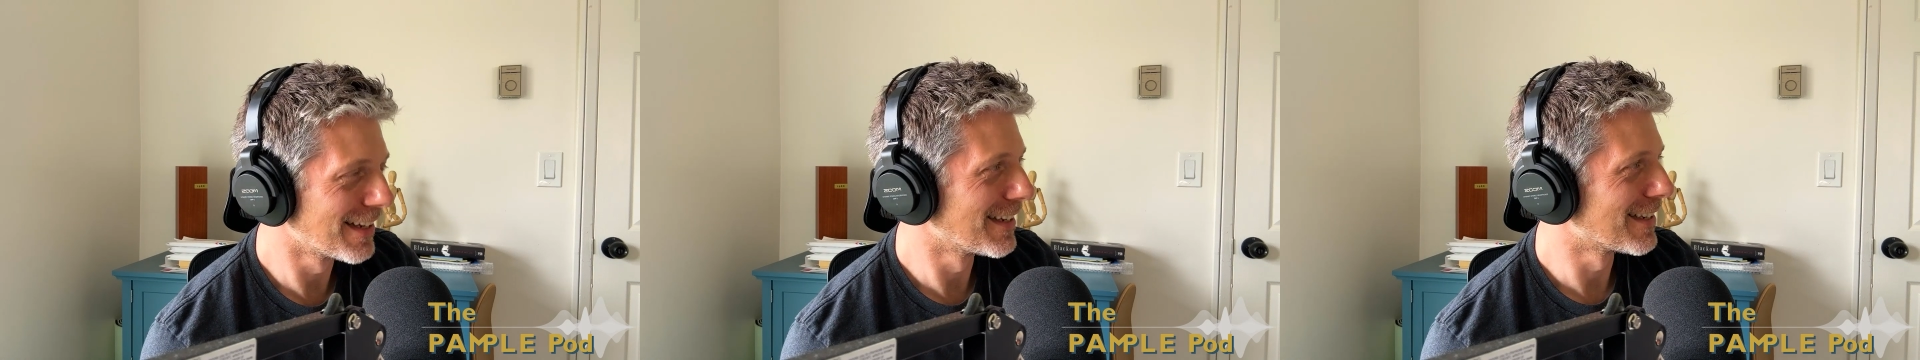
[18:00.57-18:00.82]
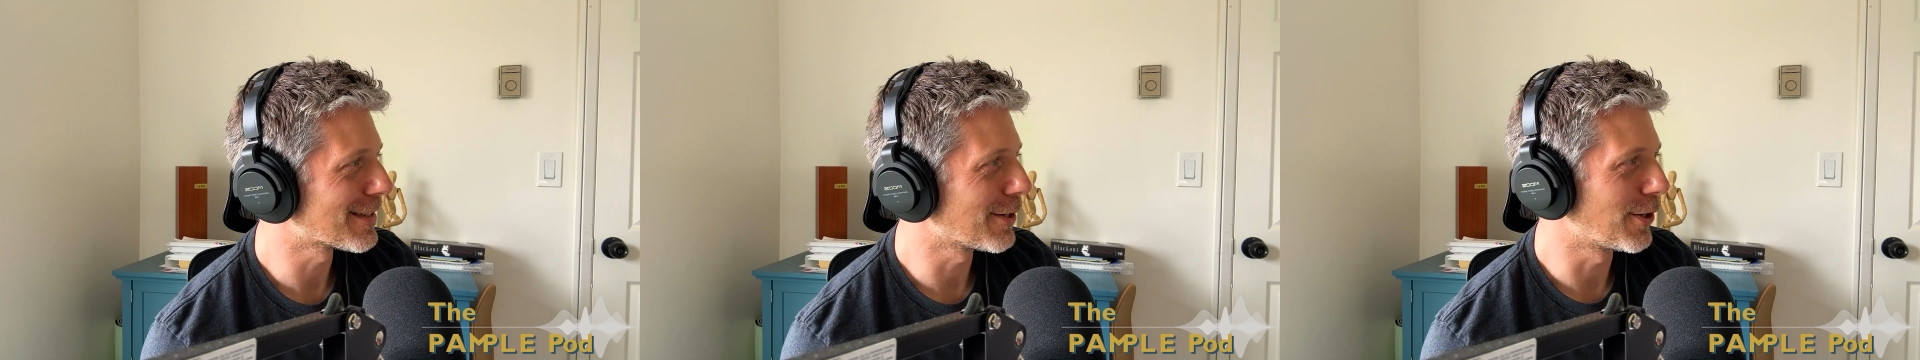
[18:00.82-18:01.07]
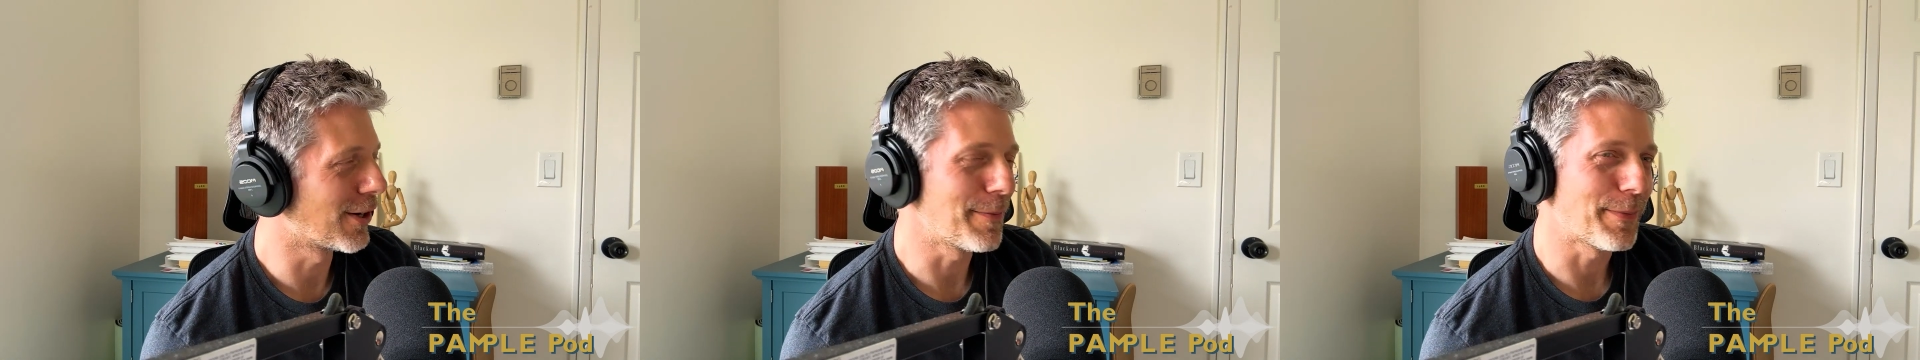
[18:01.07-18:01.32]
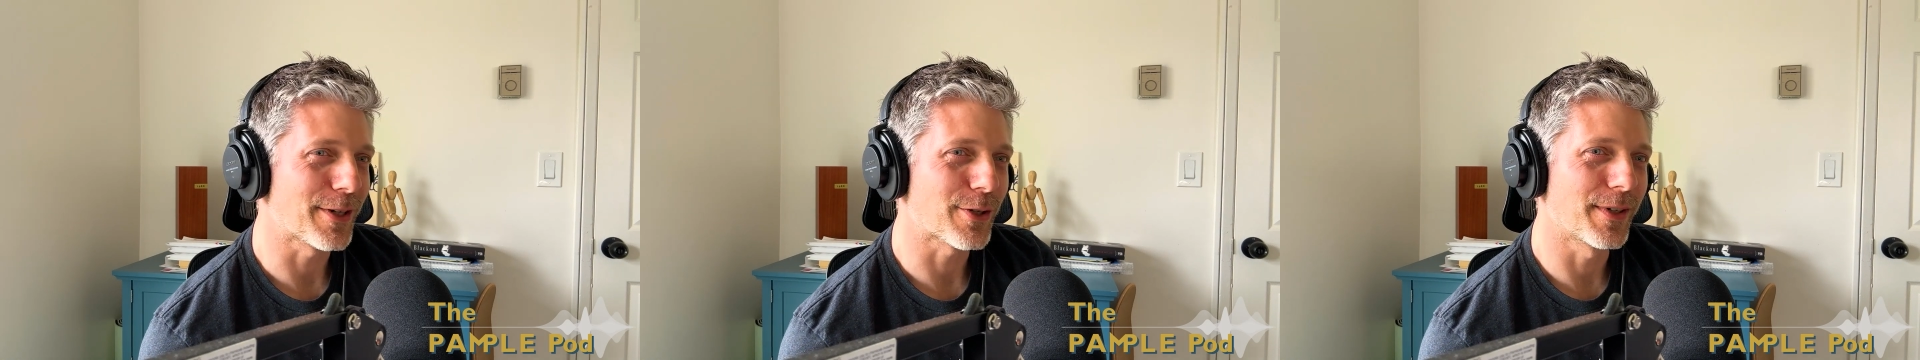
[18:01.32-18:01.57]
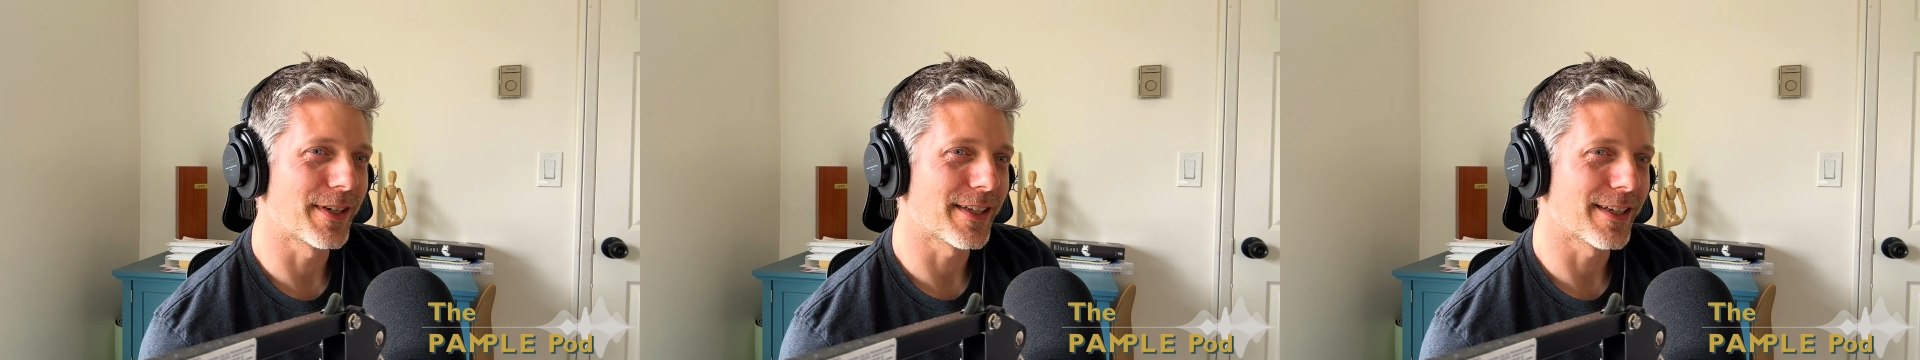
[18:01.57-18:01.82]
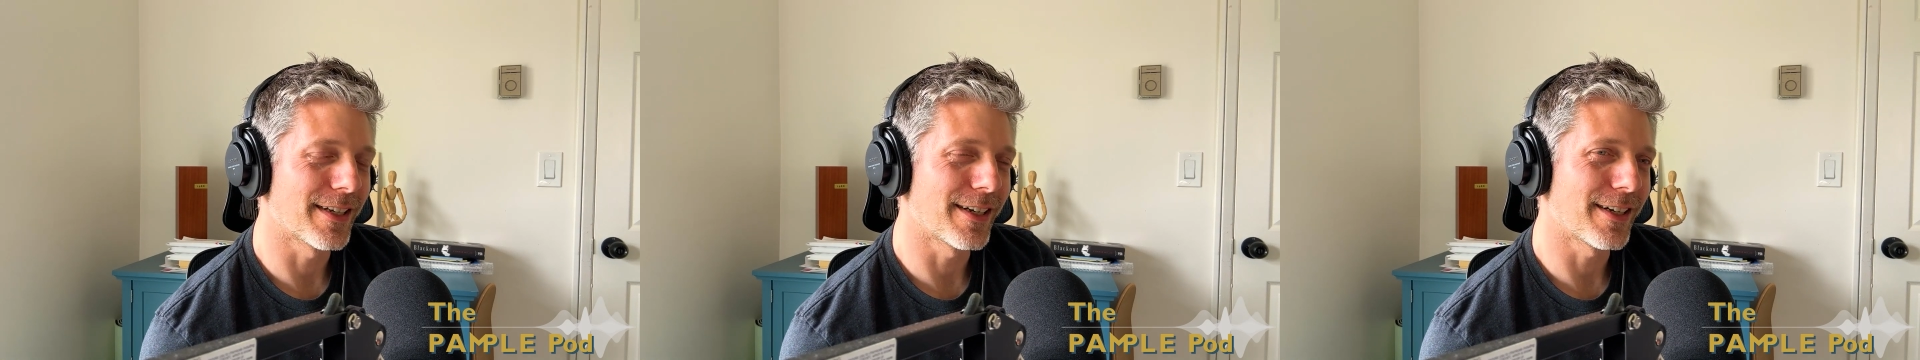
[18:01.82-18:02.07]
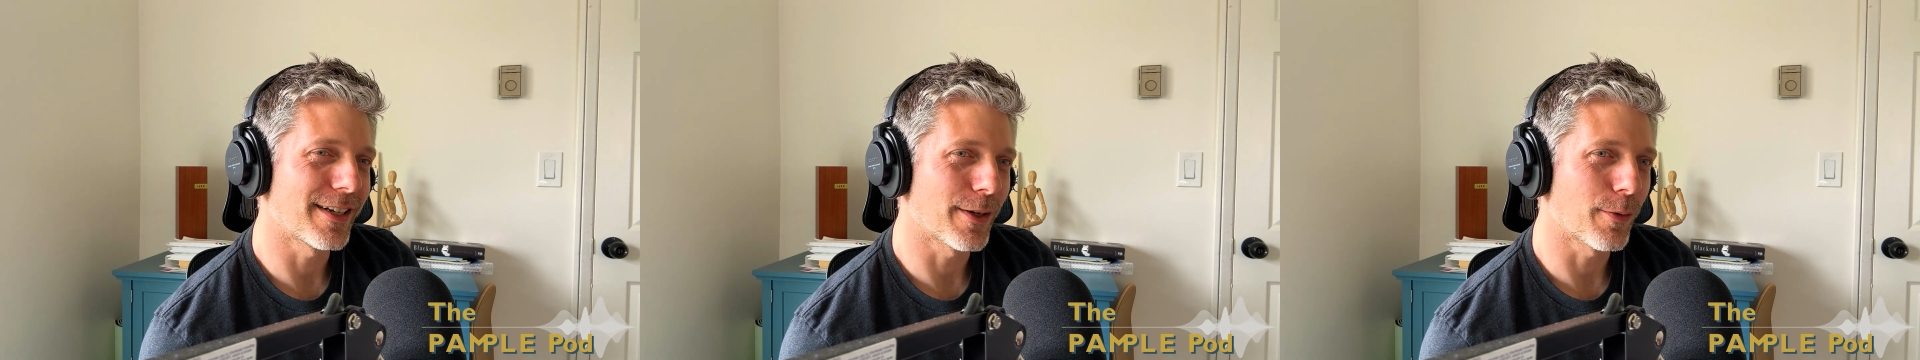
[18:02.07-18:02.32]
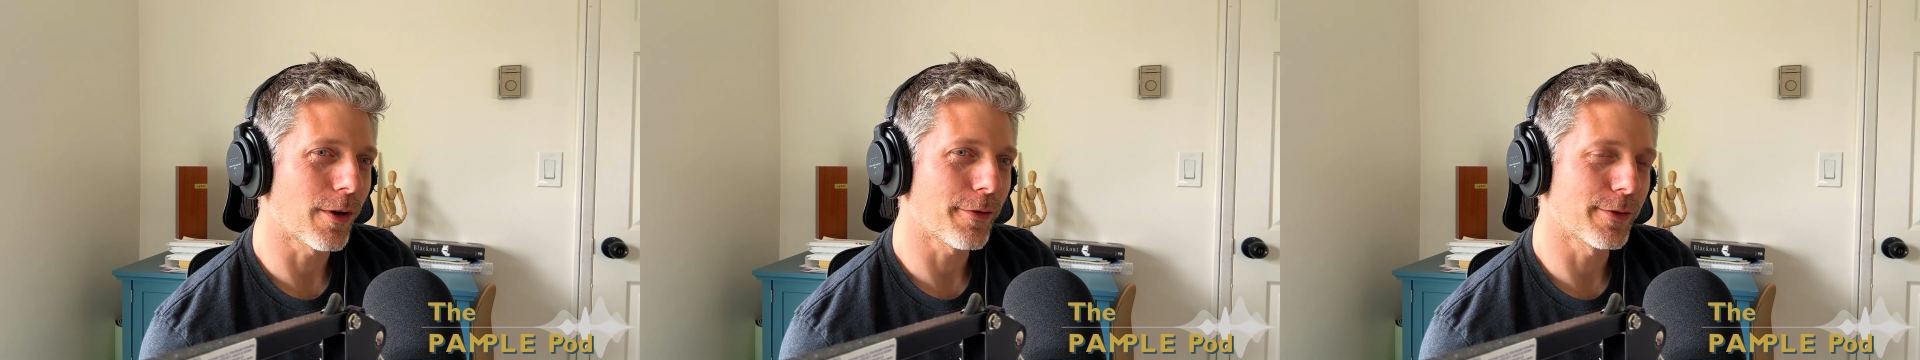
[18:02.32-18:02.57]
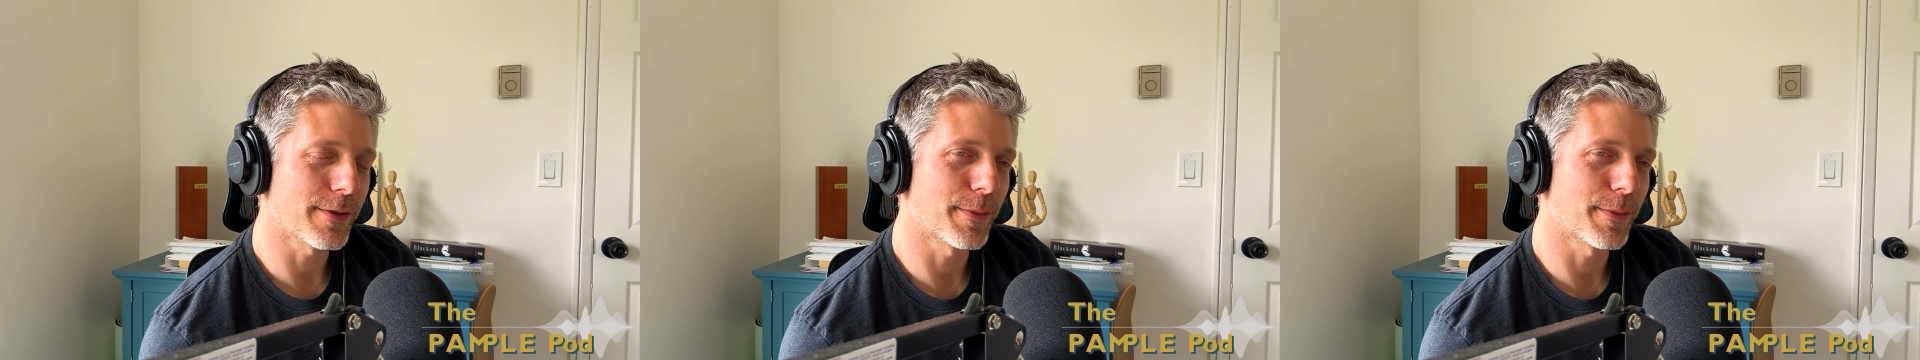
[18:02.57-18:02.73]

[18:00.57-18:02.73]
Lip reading: So I'm picturing waffles,